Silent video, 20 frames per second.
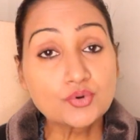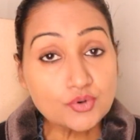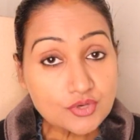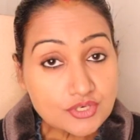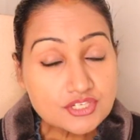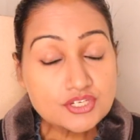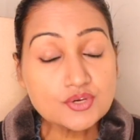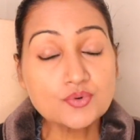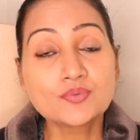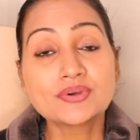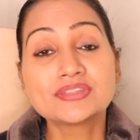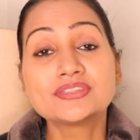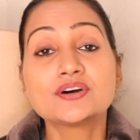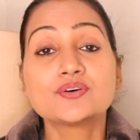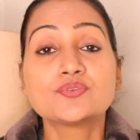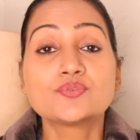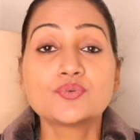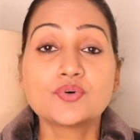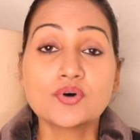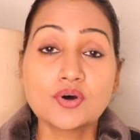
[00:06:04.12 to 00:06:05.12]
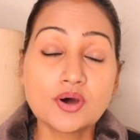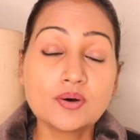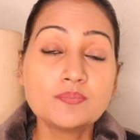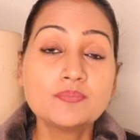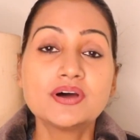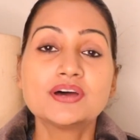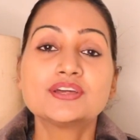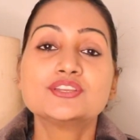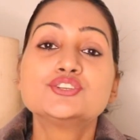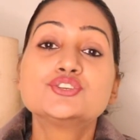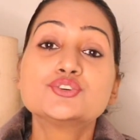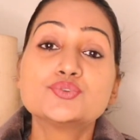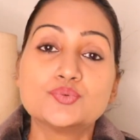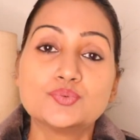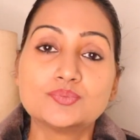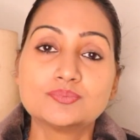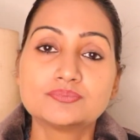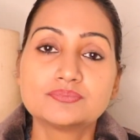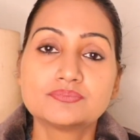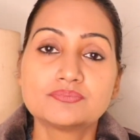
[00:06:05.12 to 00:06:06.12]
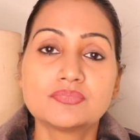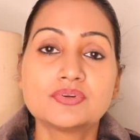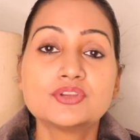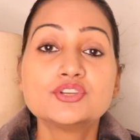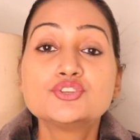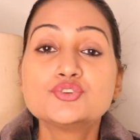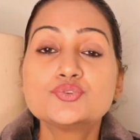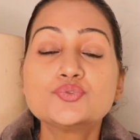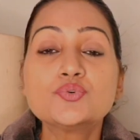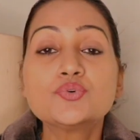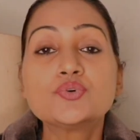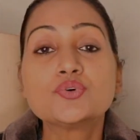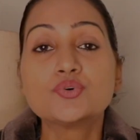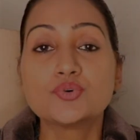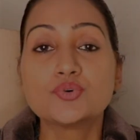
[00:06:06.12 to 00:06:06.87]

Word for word: good with the verb do. Do